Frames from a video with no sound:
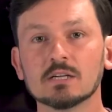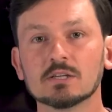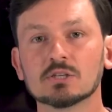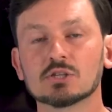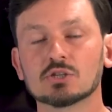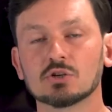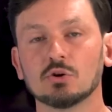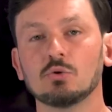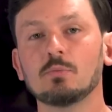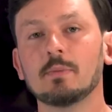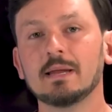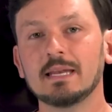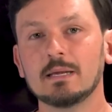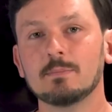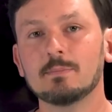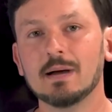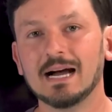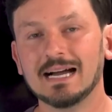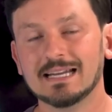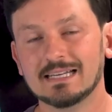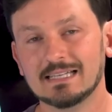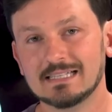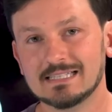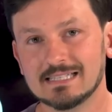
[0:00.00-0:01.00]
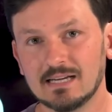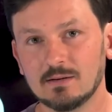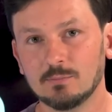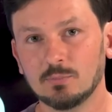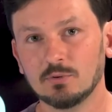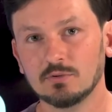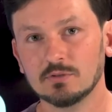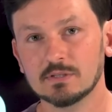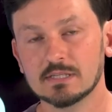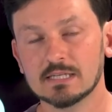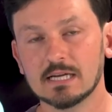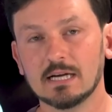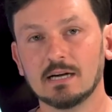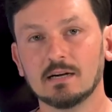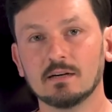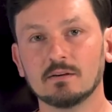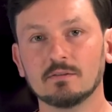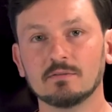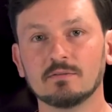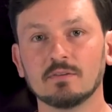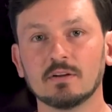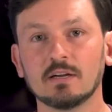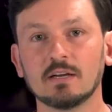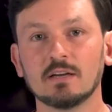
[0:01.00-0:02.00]
so many bad examples
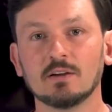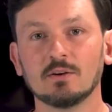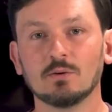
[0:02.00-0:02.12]
of